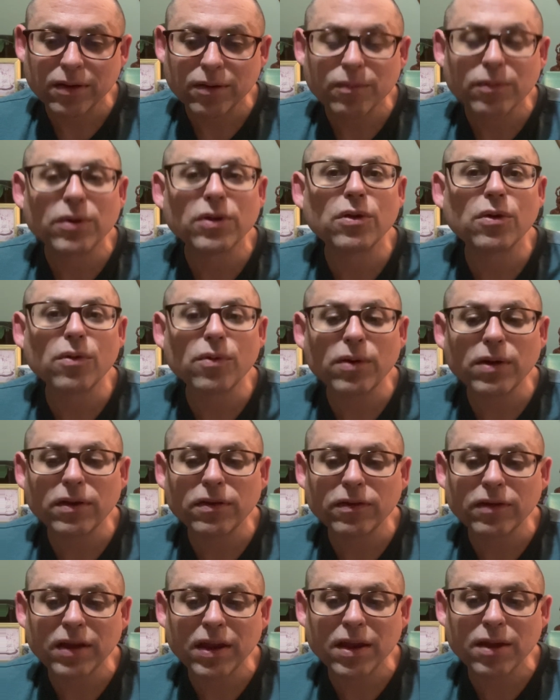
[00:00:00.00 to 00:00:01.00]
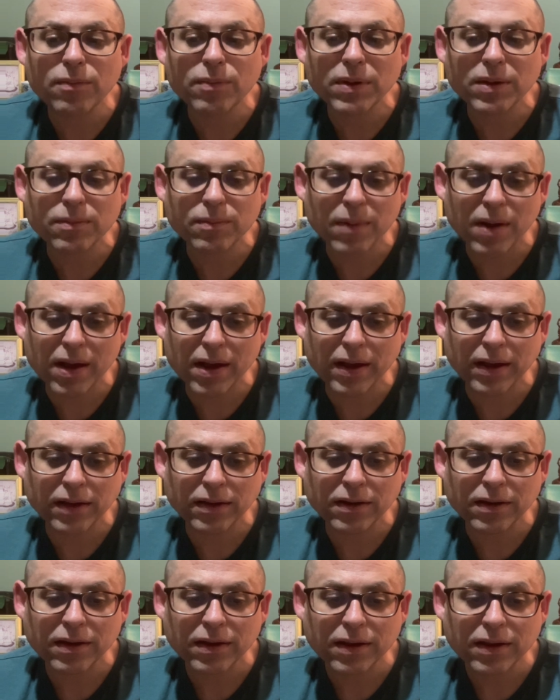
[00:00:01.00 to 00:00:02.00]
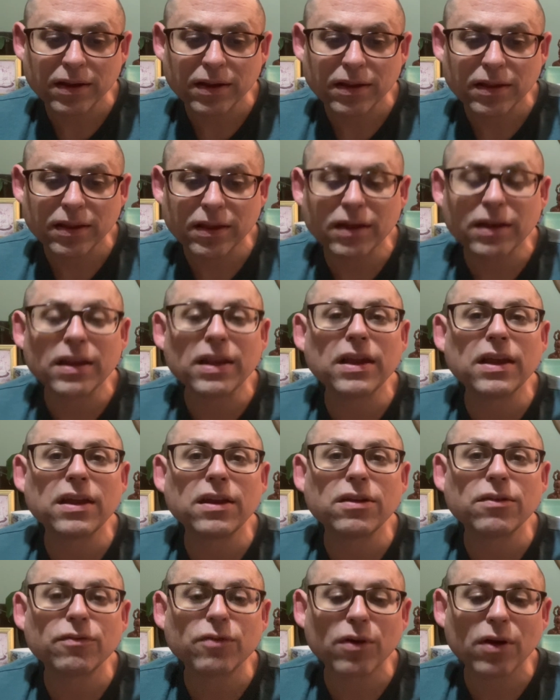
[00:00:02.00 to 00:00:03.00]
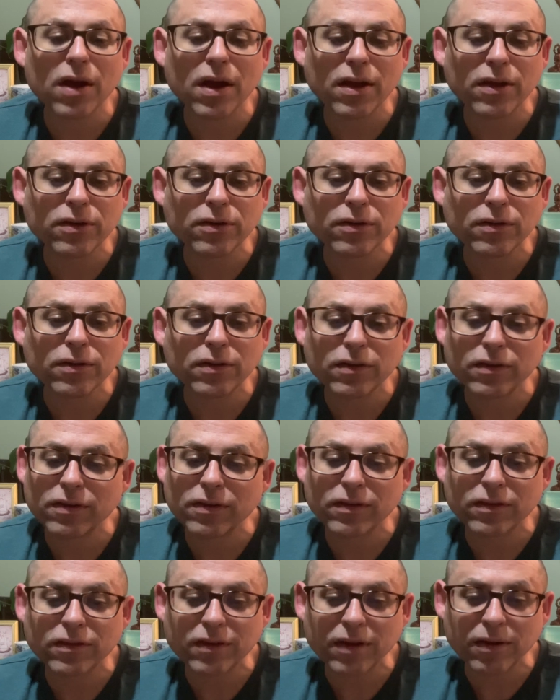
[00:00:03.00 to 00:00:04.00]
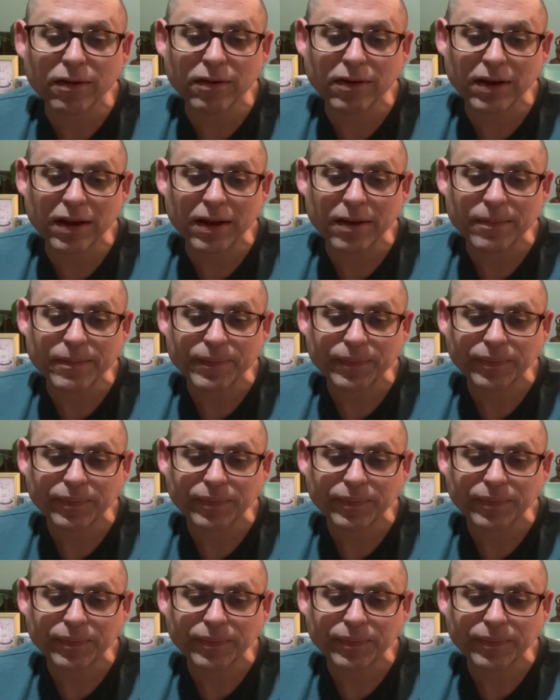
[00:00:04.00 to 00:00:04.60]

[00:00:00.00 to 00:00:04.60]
but always keep in mind the need for utter sincerity.